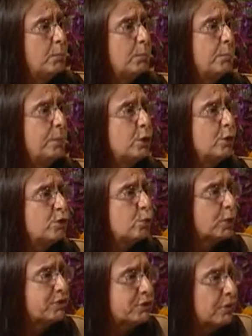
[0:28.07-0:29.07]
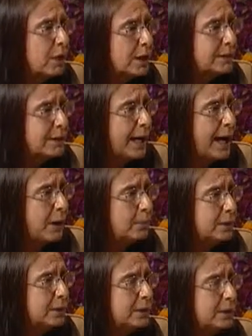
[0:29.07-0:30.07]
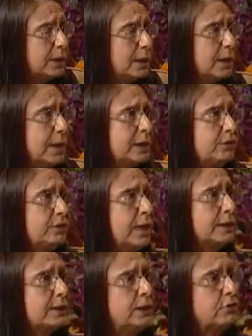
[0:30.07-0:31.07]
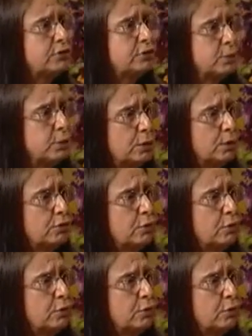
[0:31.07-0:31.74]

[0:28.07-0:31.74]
Because what started to happen is that these schools